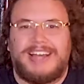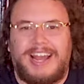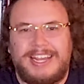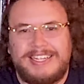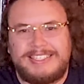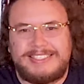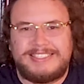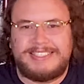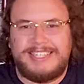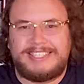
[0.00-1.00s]

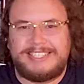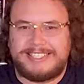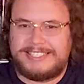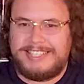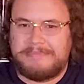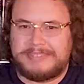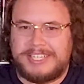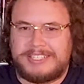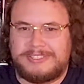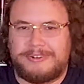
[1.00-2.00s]
it just seems
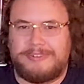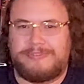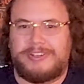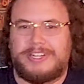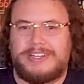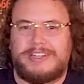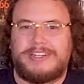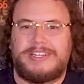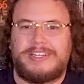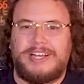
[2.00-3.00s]
like sort of a